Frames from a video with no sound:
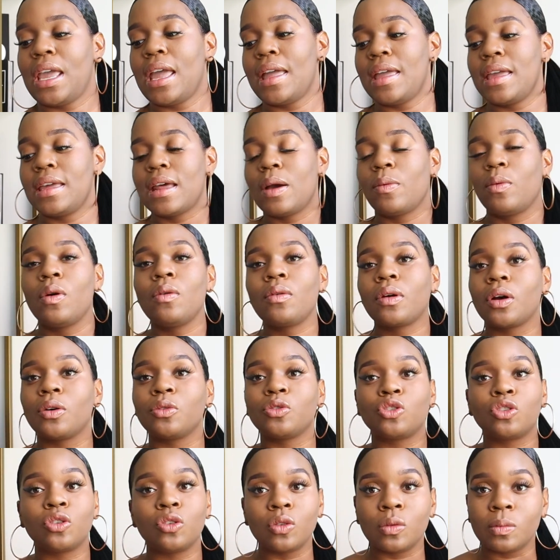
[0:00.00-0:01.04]
And I won't
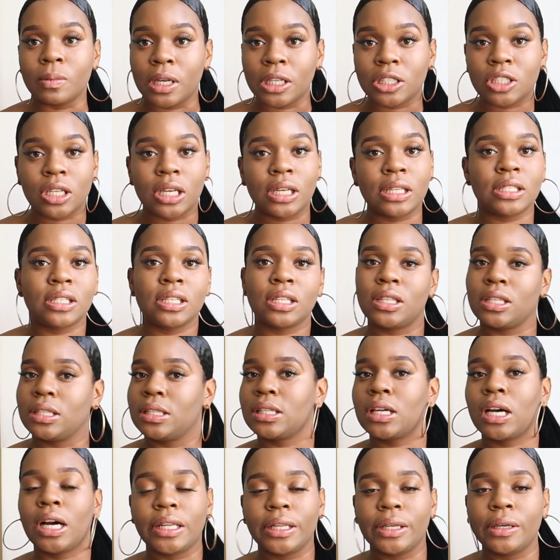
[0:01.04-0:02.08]
go too much into
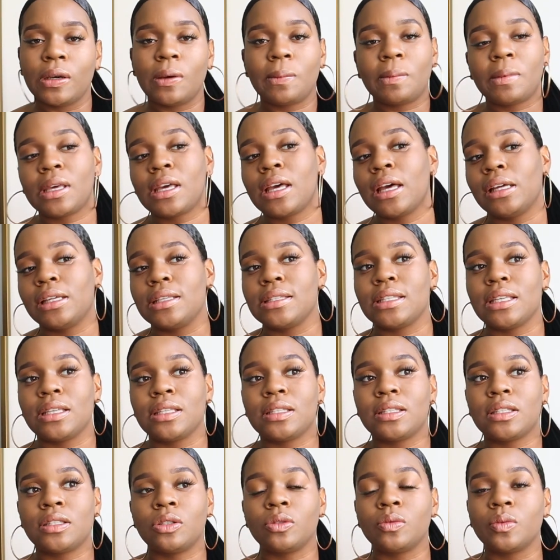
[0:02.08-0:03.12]
this color because it
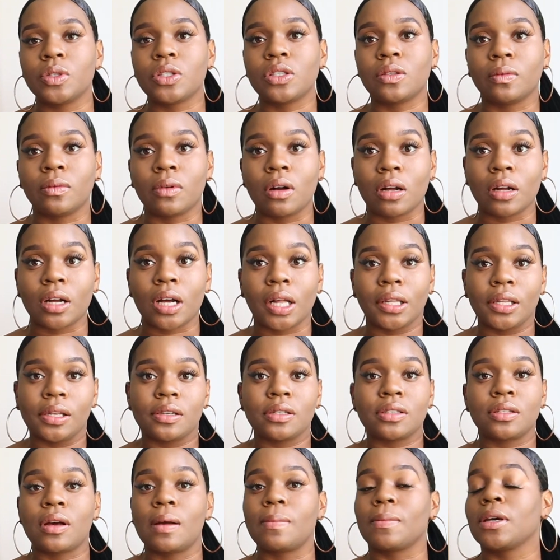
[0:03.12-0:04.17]
still was the wrong color,
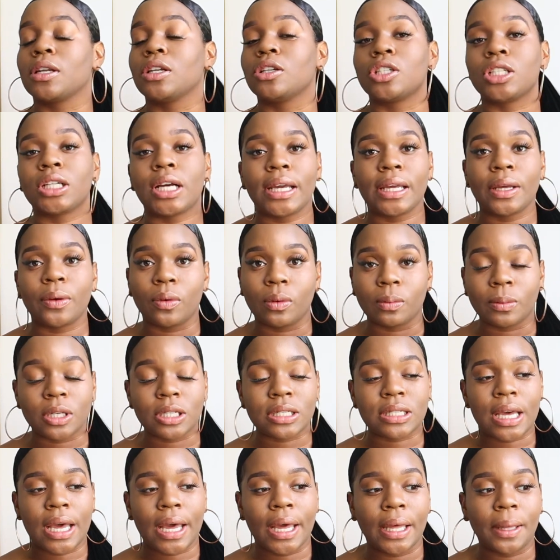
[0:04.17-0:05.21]
so I'm gonna try it one more
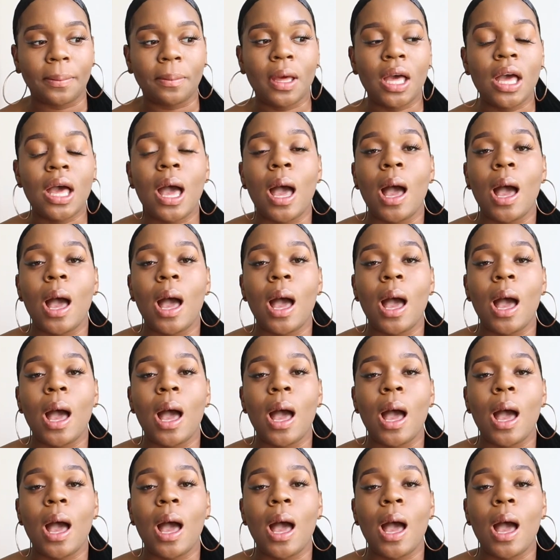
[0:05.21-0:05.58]
time